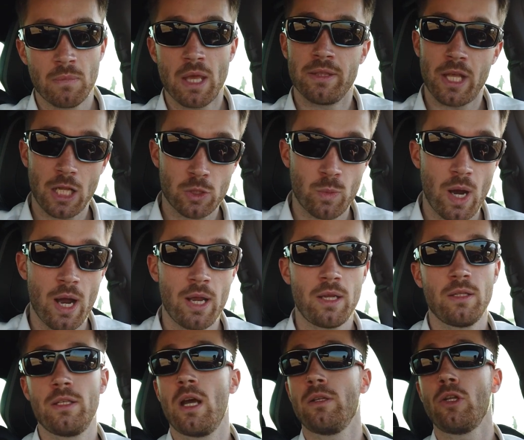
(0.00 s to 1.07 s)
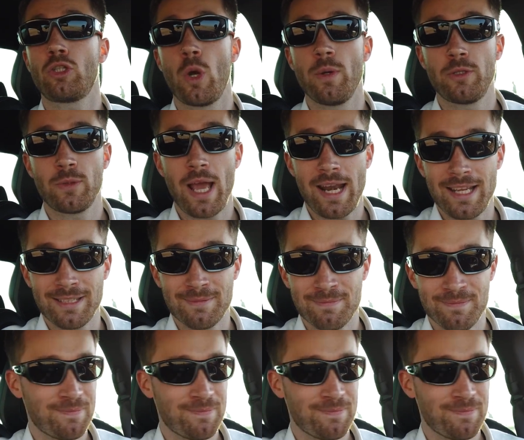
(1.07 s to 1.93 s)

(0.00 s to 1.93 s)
And that's why they are not going to get it.